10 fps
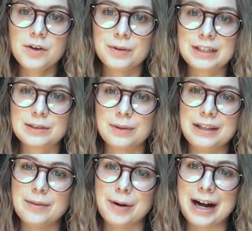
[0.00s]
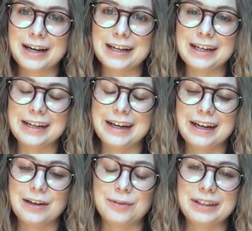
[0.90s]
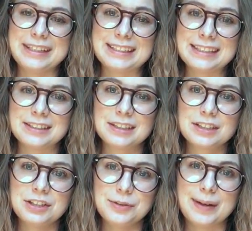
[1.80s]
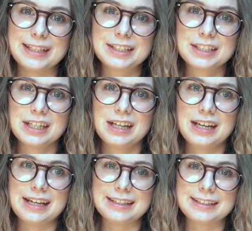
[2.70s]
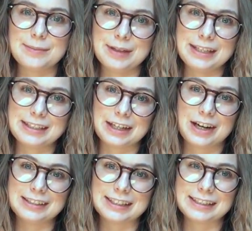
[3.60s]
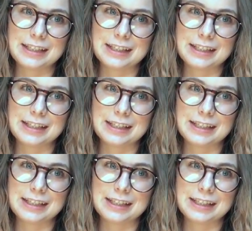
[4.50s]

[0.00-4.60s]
which is when the body releases too much histamines and causes